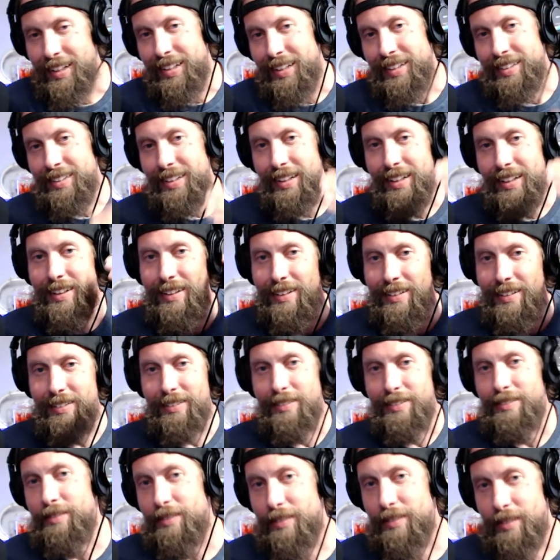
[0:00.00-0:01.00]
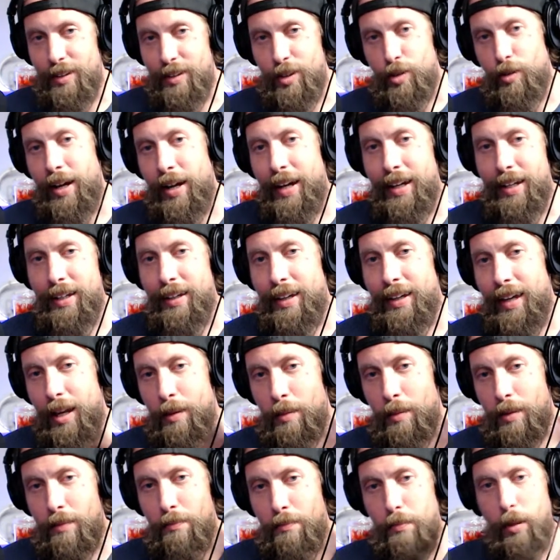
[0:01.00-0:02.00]
See, Dragon
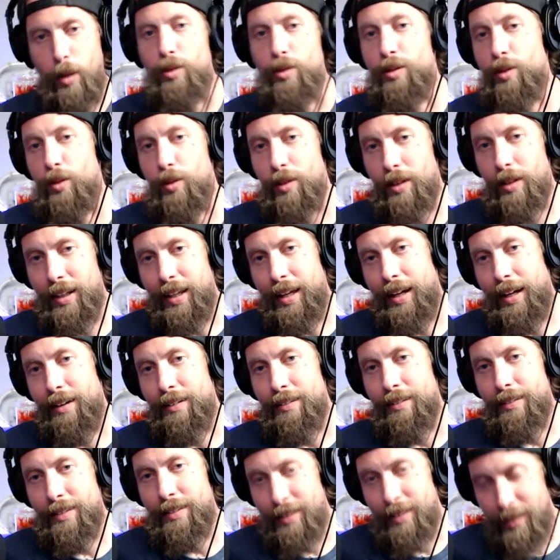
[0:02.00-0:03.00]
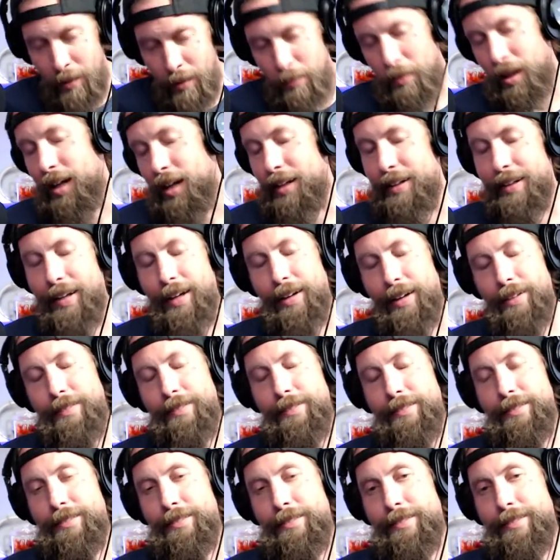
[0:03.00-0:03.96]
Gamer and Bozo the Clown, come on now.